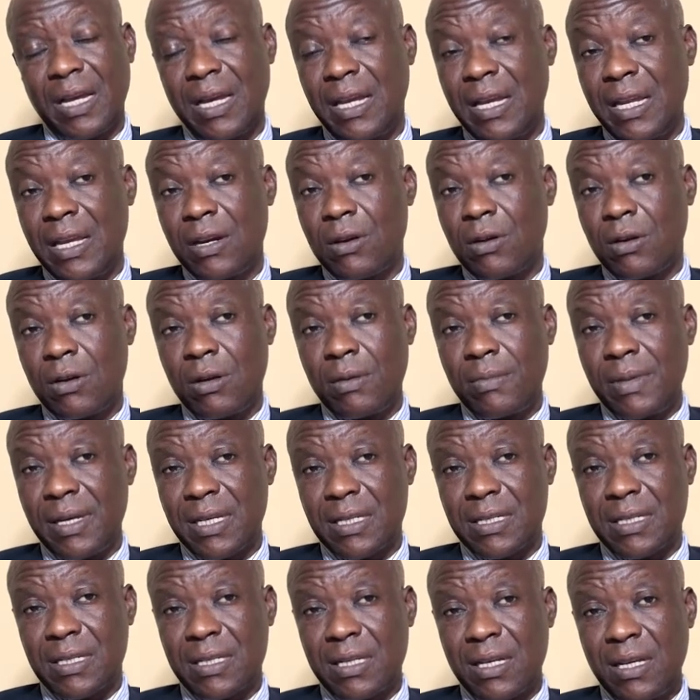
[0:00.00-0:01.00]

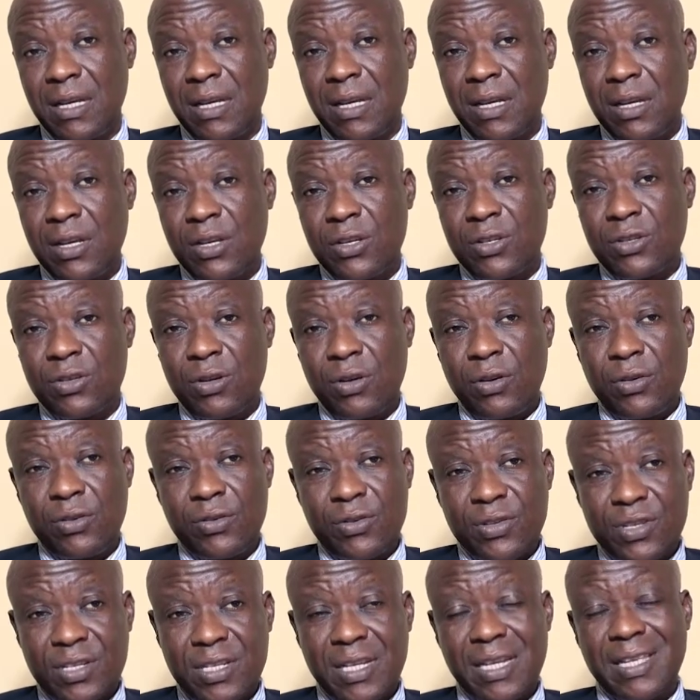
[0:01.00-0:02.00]
economics. So
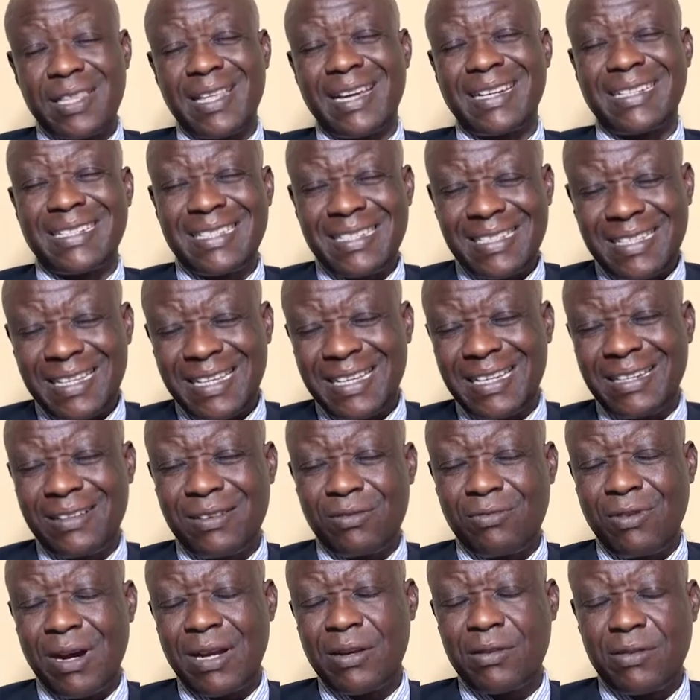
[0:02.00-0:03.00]
you see that
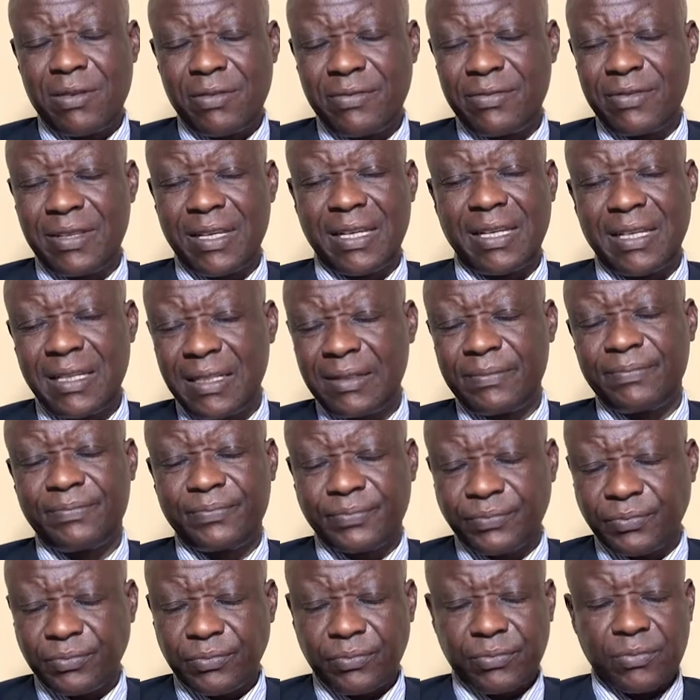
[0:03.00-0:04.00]
one of the
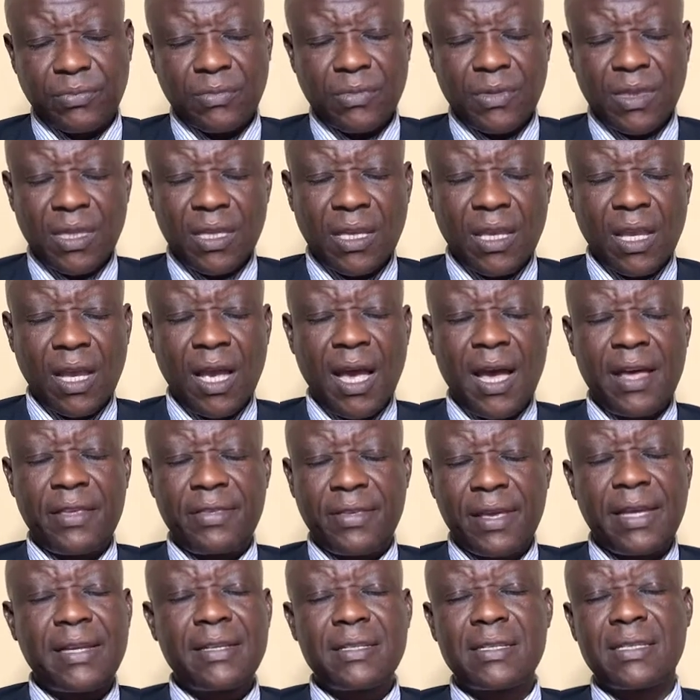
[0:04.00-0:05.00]

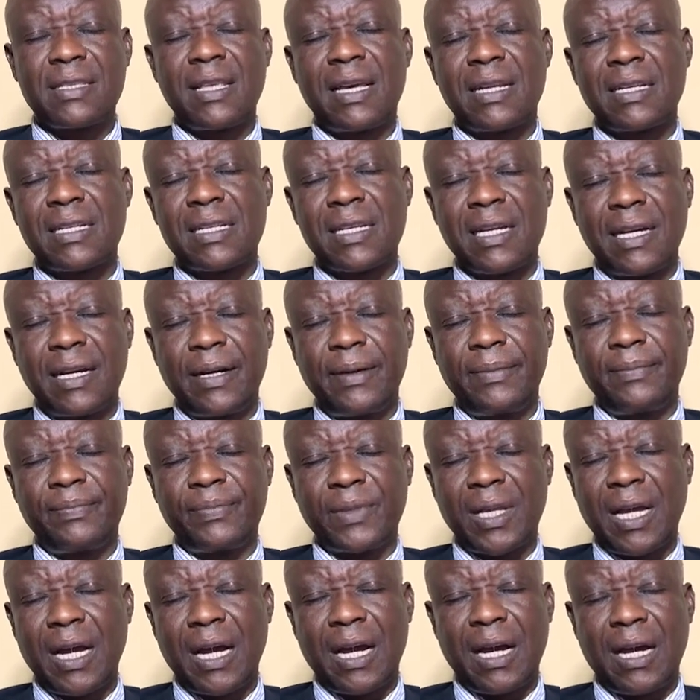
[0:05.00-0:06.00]
things that
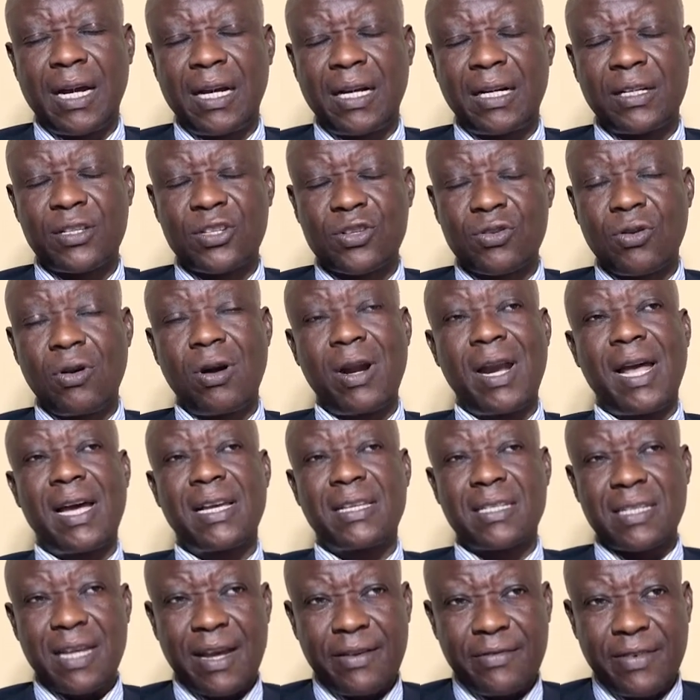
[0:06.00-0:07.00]

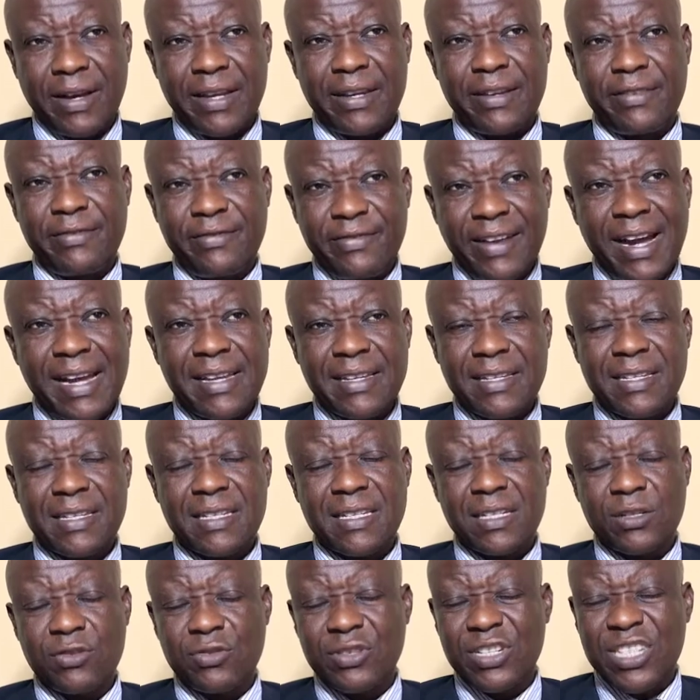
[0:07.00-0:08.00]
scholars have
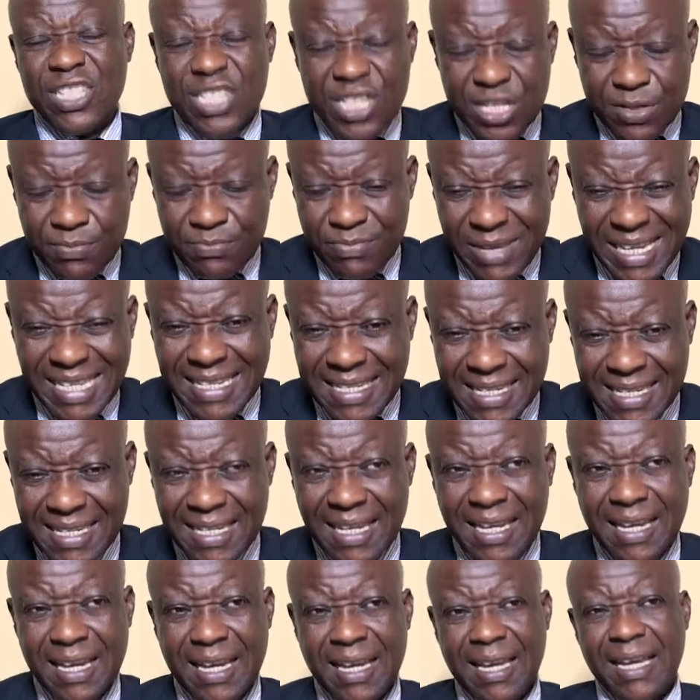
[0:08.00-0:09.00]
advanced to
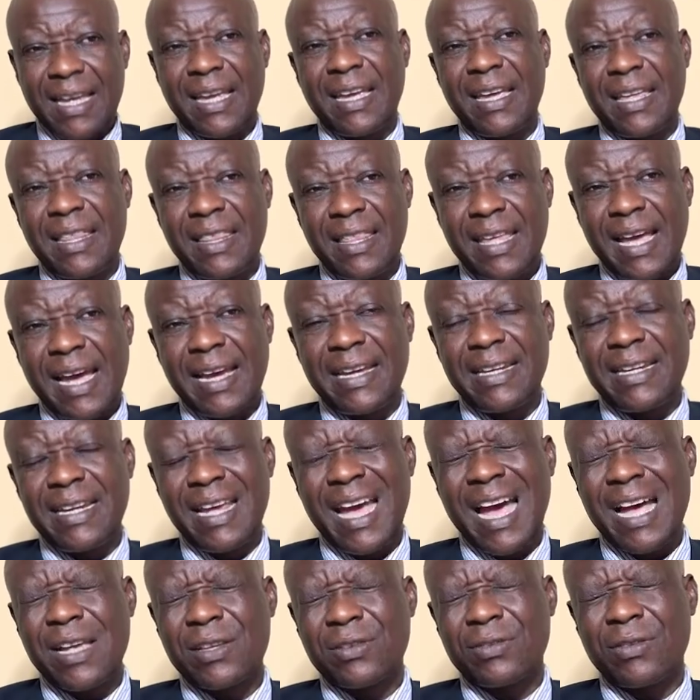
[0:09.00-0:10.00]
dismiss the
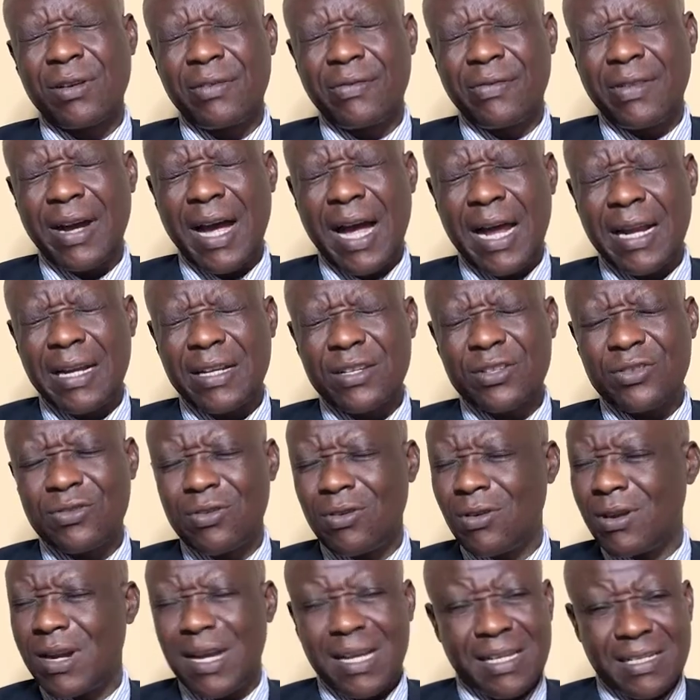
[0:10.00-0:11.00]
ideas of early
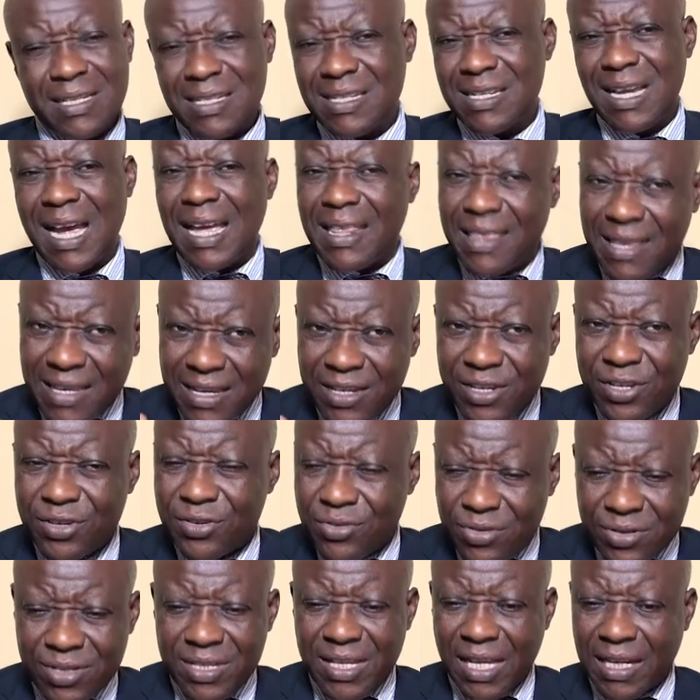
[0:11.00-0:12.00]
scholars are the
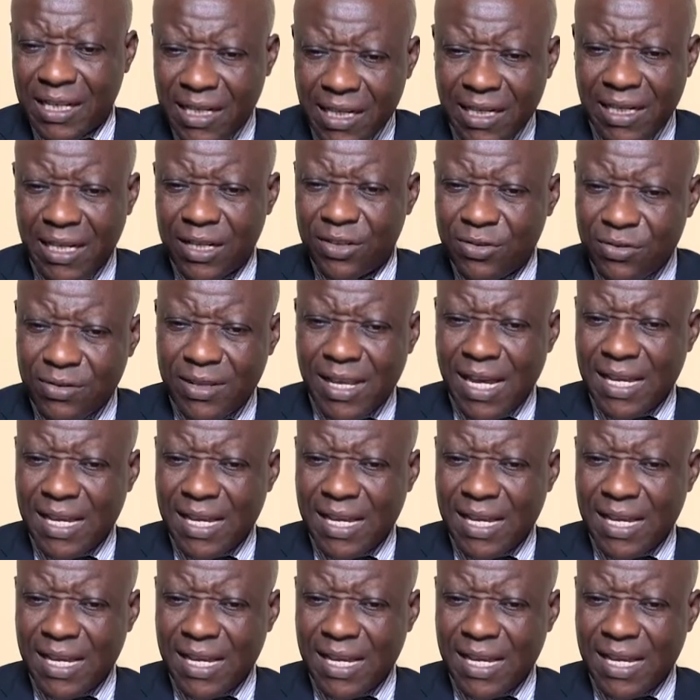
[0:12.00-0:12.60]
issues that relate to the